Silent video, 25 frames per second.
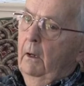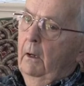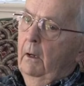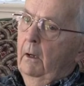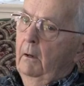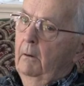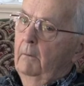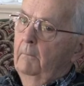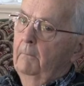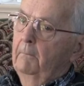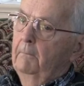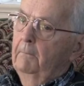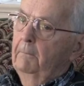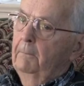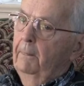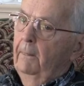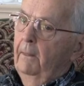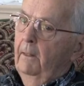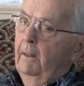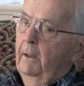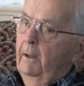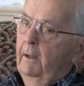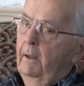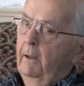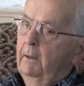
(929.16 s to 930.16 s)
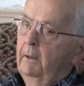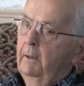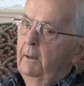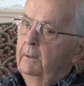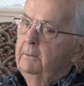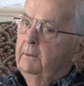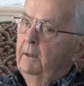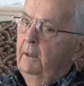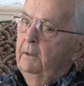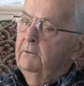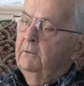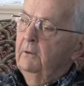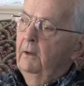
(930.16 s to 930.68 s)
Um, and at
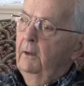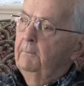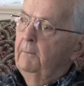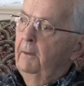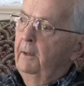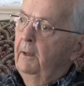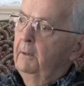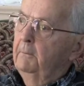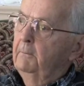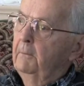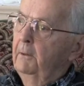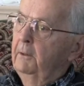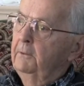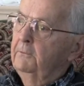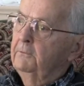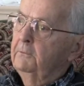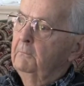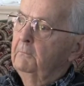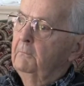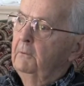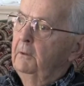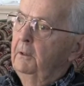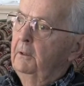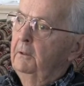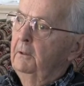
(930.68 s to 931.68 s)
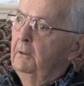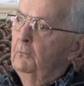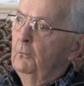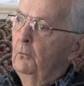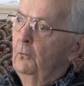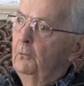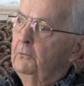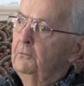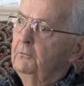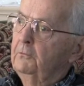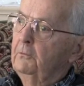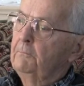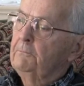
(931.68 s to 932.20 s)
that time, they had made some
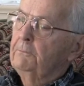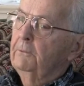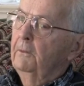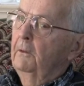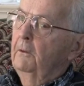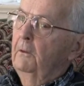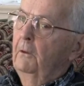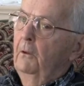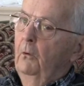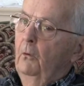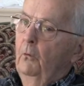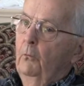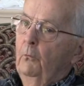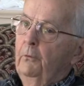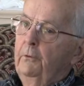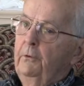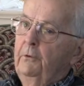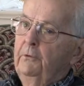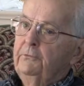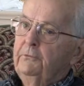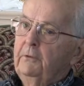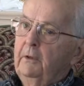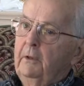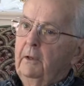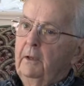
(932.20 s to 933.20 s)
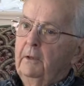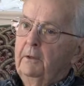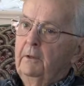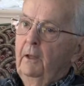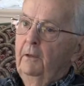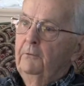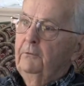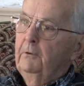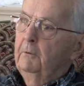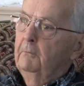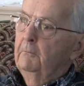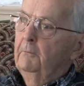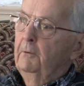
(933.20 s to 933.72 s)
inroads. We used to get
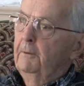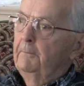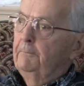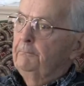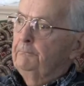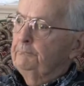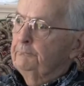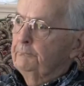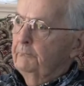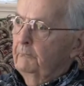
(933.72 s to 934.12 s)
nothing but